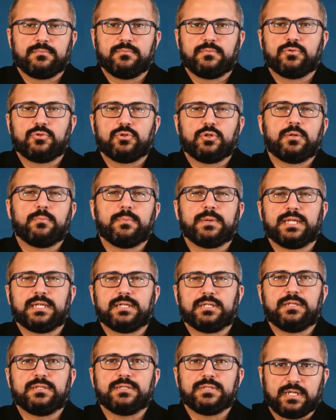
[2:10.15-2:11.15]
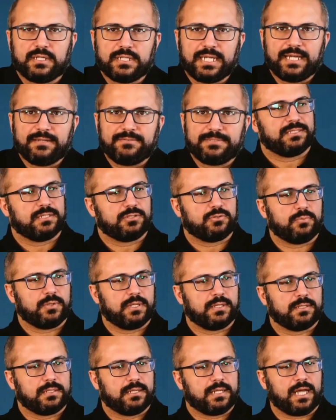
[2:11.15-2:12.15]
Germany does not have such
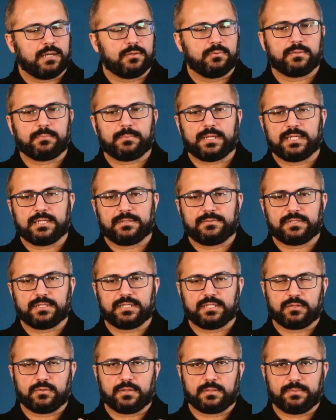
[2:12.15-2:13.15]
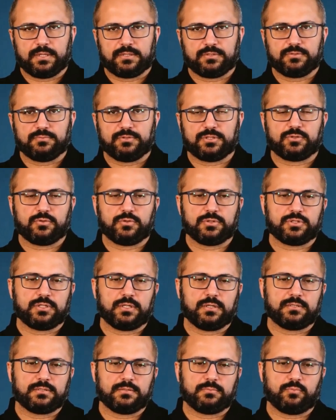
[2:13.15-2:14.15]
wealth. I will make a video about the resource curse.